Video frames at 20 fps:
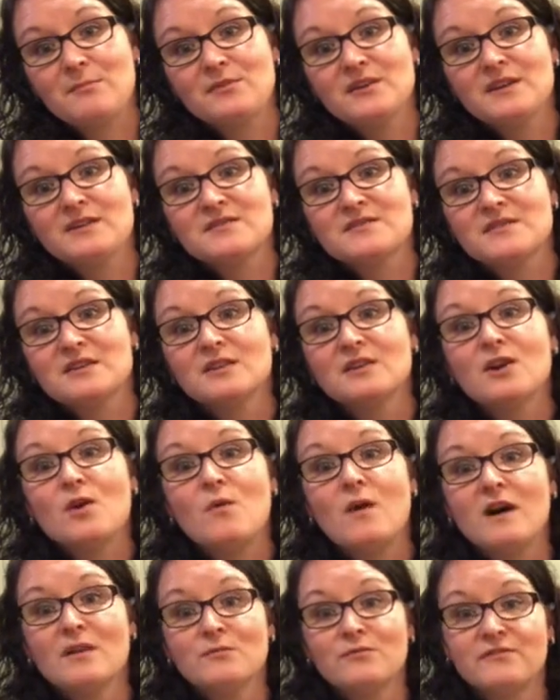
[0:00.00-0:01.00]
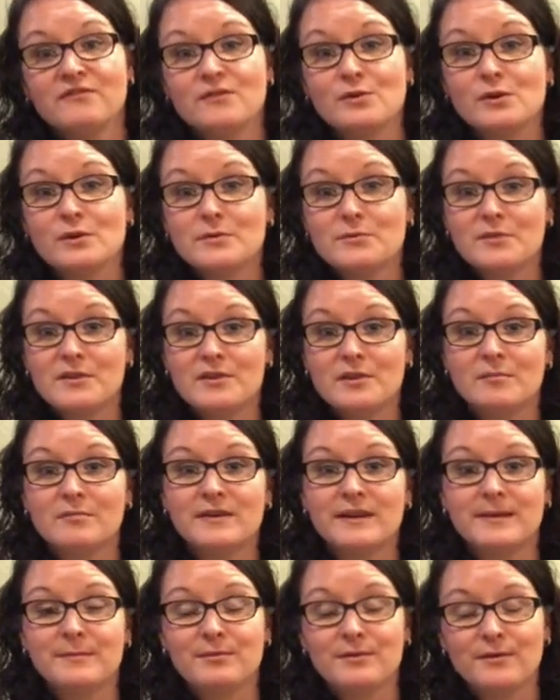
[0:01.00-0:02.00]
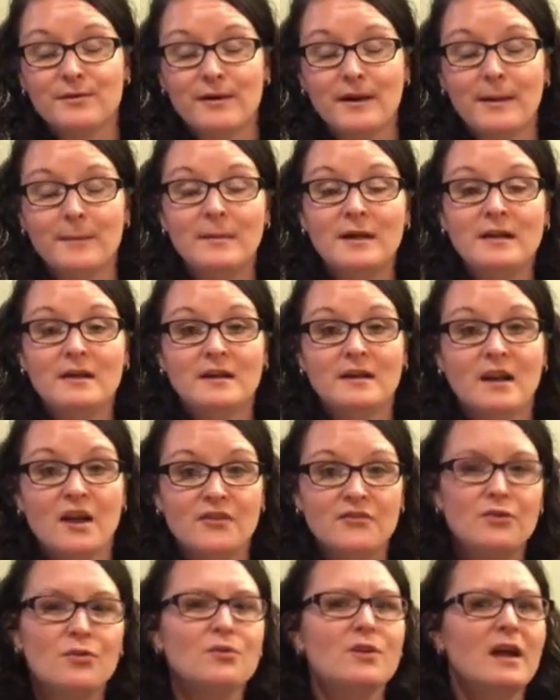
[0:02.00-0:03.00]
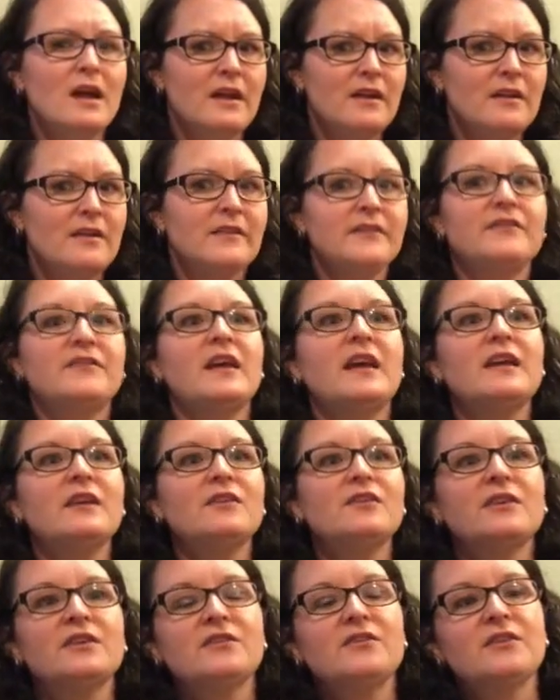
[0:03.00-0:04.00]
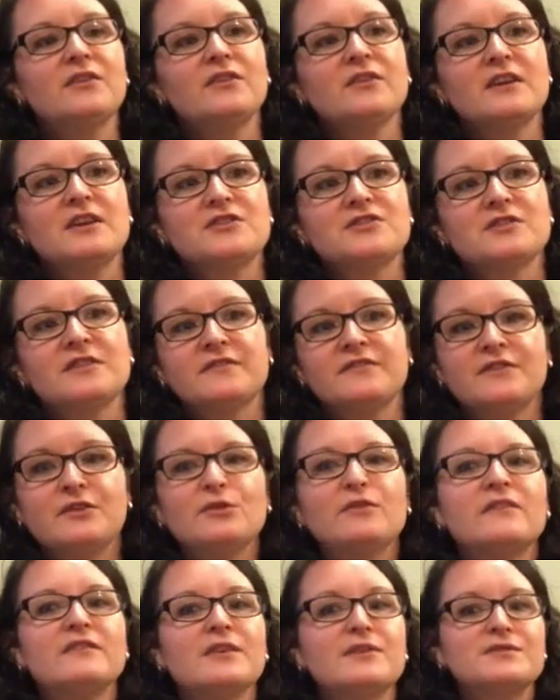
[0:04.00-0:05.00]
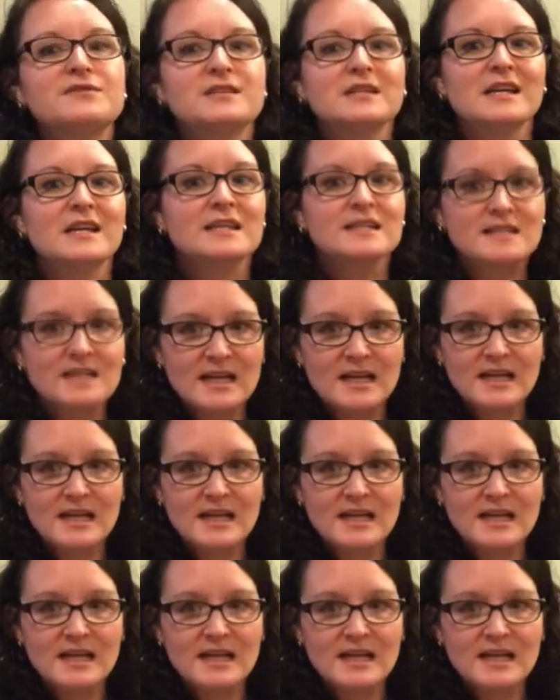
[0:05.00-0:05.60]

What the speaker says: breeder is going to go on forward with their breeding program. So take under consideration a few of those things,